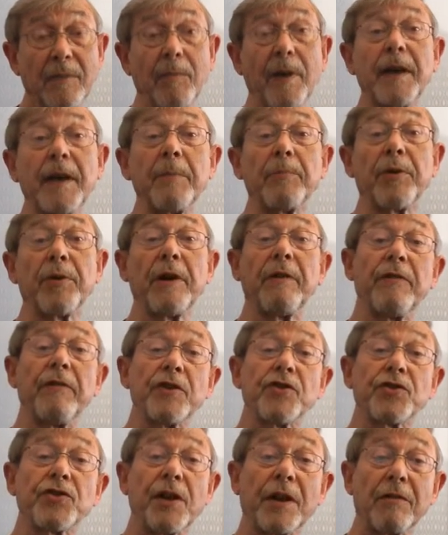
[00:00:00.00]
Many
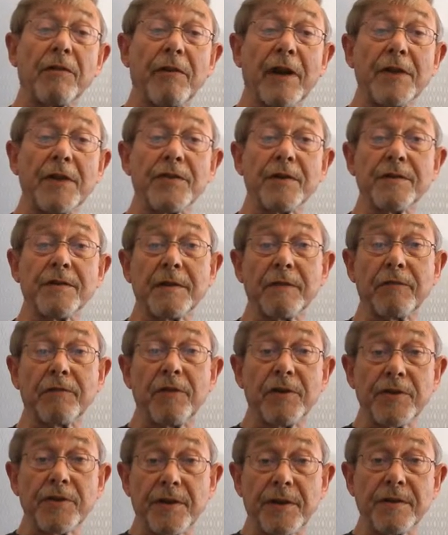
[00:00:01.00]
previous generations of
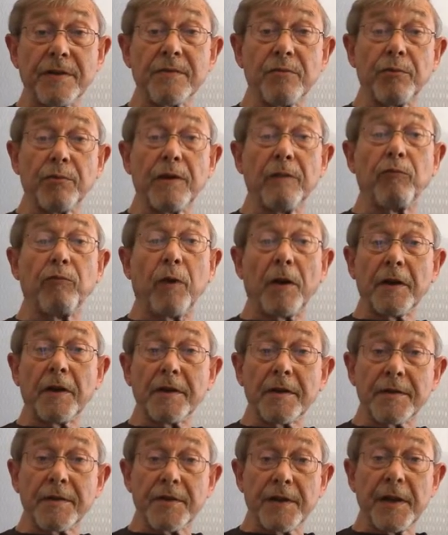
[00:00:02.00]
Christians would have
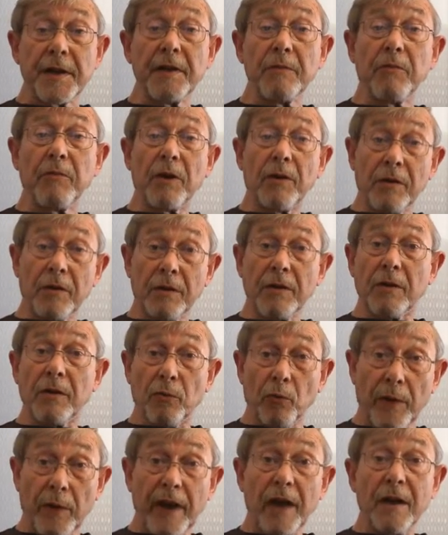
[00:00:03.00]
wanted to see what
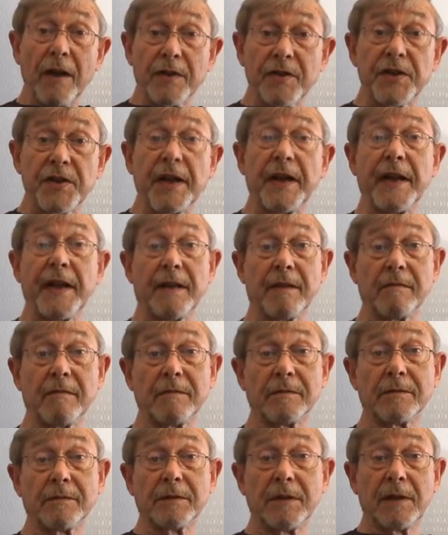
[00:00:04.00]
we are seeing.
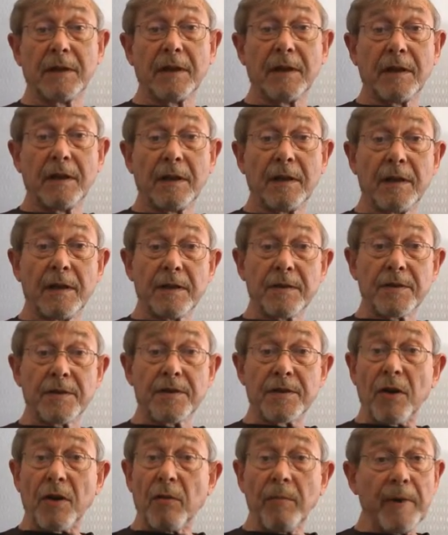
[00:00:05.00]

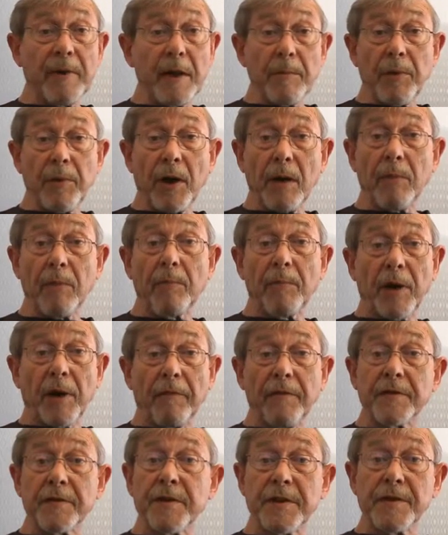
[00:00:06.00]
So many Bible
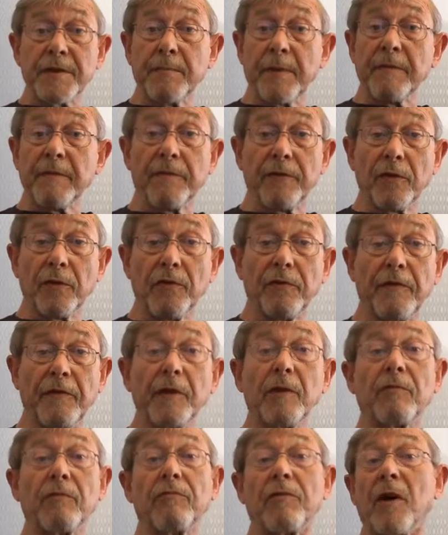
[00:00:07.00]
prophecies being
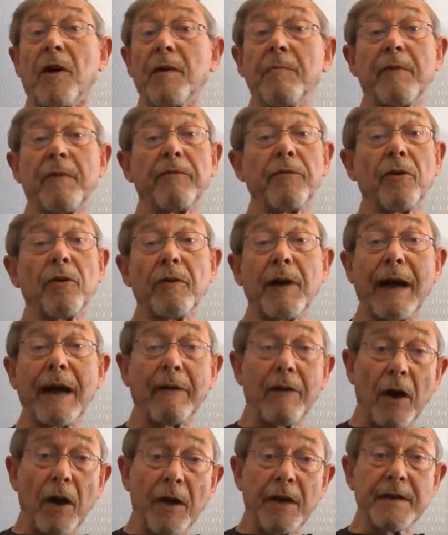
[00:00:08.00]
fulfilled right before
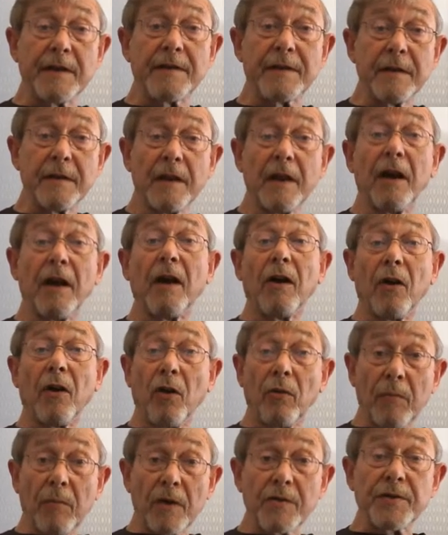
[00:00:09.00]
our eyes,
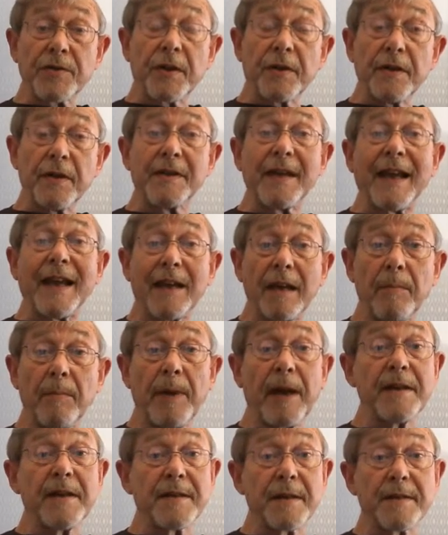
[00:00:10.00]
almost on a daily
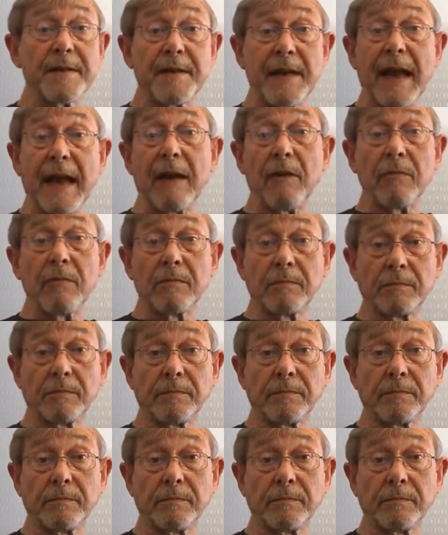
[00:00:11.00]
basis now.